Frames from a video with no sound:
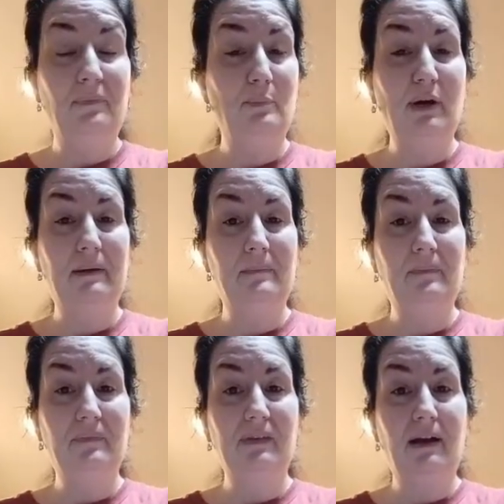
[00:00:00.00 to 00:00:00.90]
But
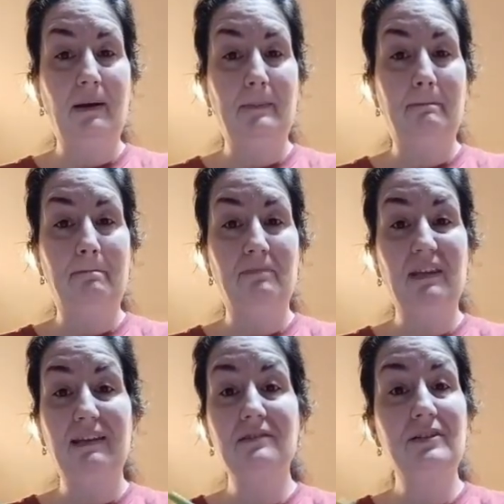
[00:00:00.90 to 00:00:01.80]

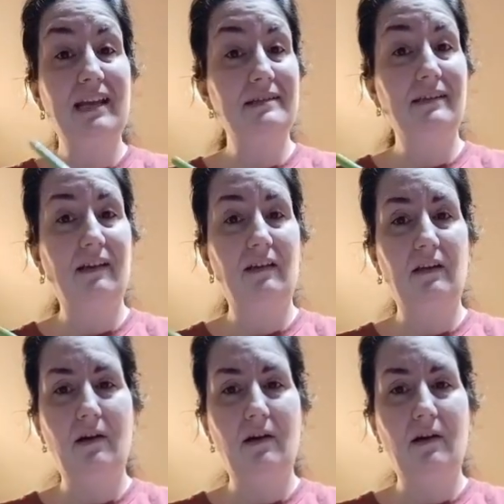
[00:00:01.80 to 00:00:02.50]
these are tasty.